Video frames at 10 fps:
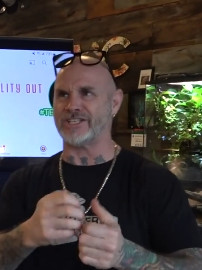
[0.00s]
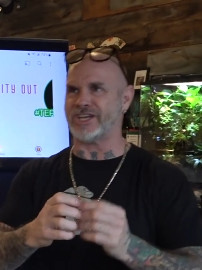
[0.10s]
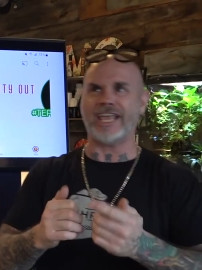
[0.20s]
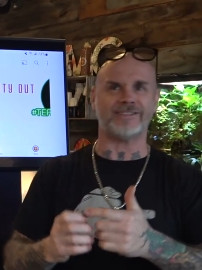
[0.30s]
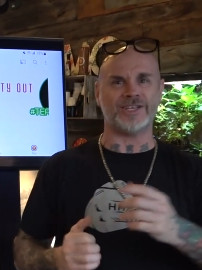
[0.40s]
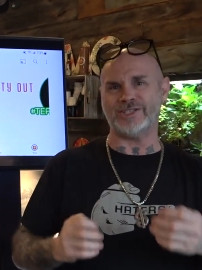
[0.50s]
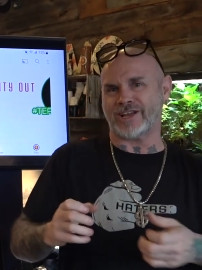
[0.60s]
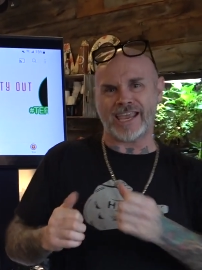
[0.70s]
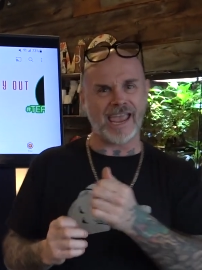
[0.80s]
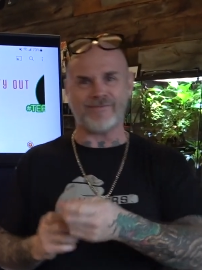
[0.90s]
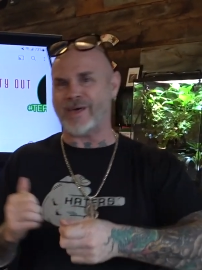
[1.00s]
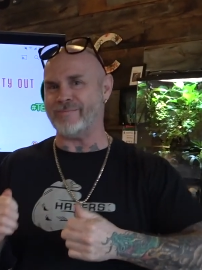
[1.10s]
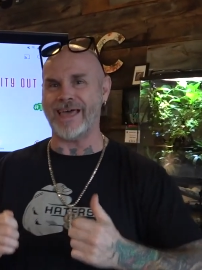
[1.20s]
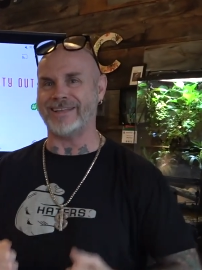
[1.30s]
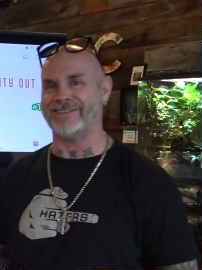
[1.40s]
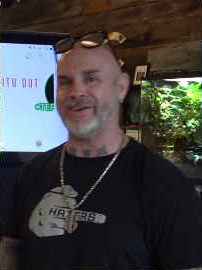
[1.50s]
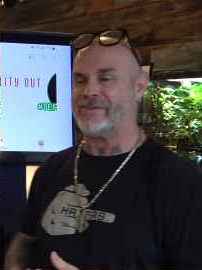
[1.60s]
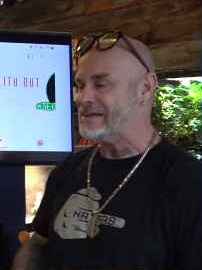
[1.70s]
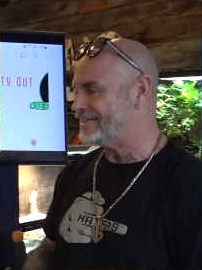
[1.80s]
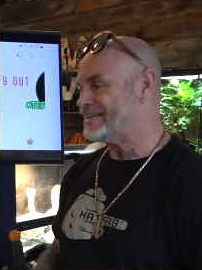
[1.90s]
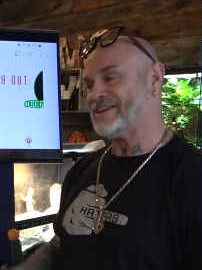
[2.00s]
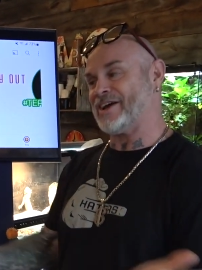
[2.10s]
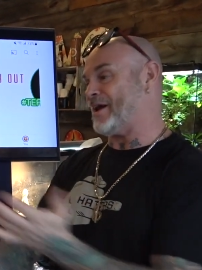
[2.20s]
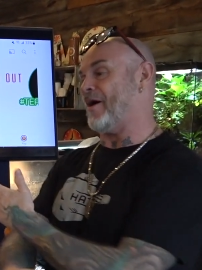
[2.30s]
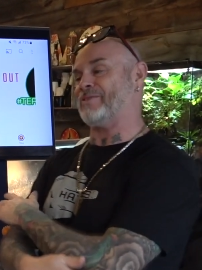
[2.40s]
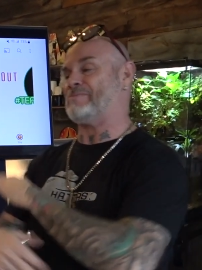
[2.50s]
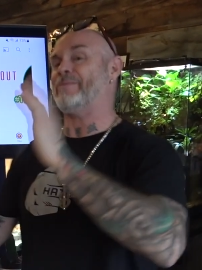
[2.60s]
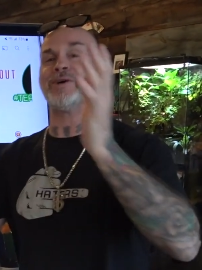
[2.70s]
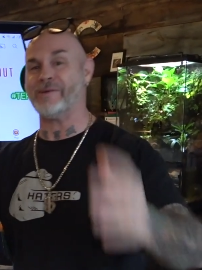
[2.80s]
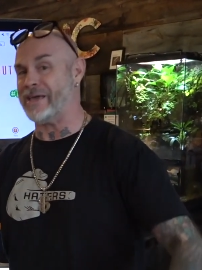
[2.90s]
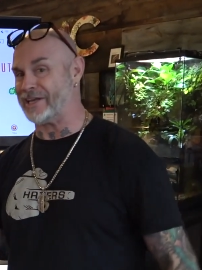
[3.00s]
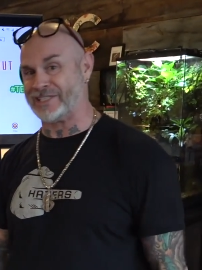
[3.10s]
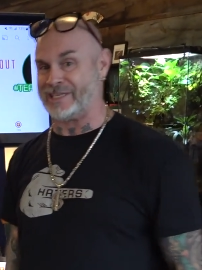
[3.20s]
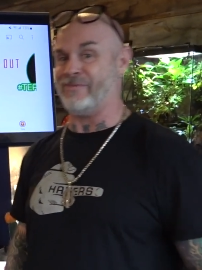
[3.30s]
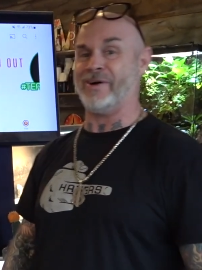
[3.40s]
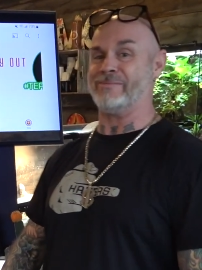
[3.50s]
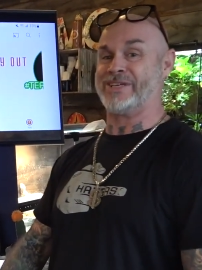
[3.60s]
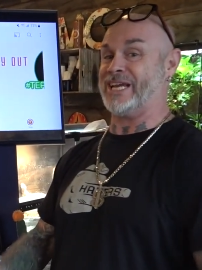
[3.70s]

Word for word: did you get this? I gave them that too. Right. You're gonna people are gonna make stuff up